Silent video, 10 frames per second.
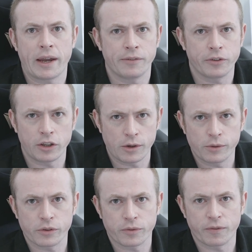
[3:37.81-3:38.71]
to pay for the
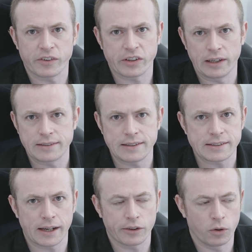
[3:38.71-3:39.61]
use of the
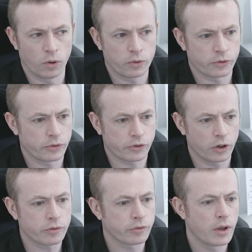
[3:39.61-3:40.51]
facilities, like the halls and
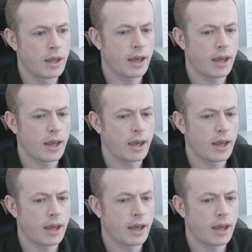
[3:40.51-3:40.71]
stuff.